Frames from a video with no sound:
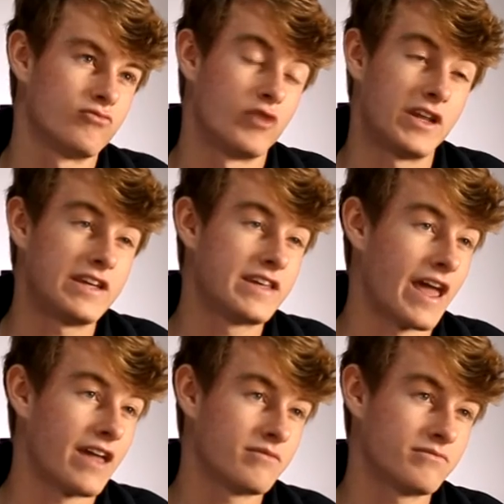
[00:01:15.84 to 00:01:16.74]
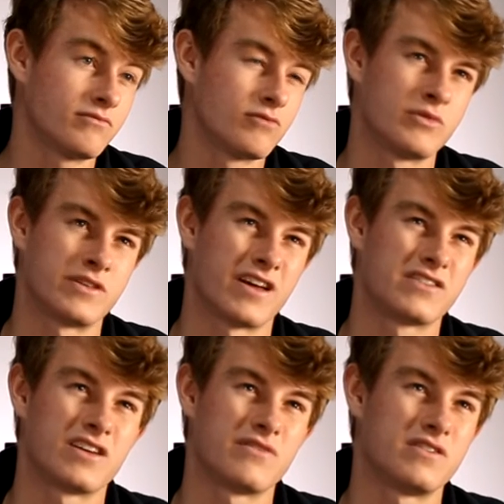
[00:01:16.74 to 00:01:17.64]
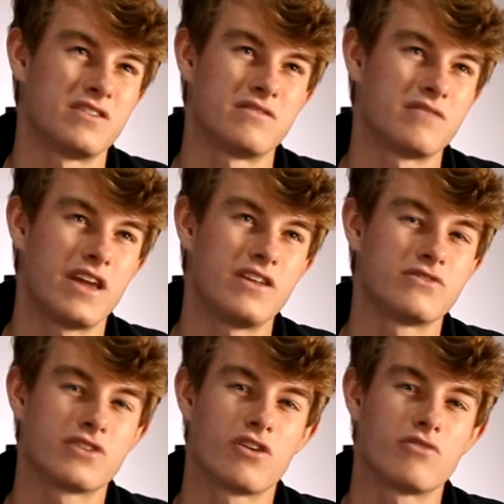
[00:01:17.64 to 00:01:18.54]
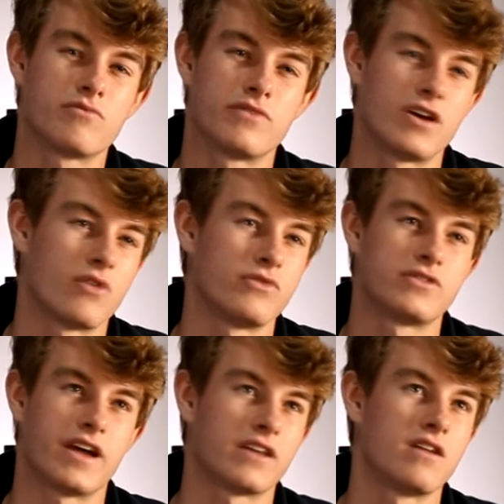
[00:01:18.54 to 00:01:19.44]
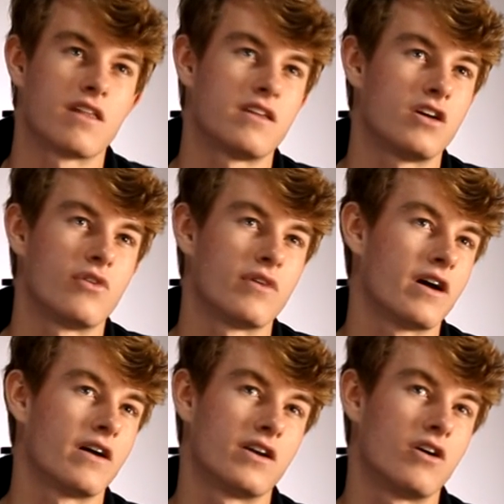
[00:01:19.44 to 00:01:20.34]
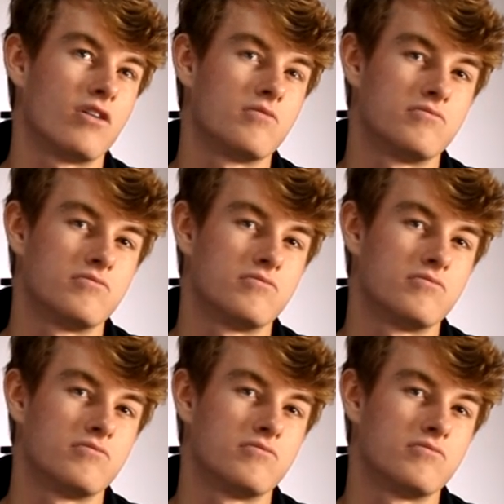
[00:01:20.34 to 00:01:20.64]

When he came, what was it, like 7, 8 years ago, there was like nothing going on at all.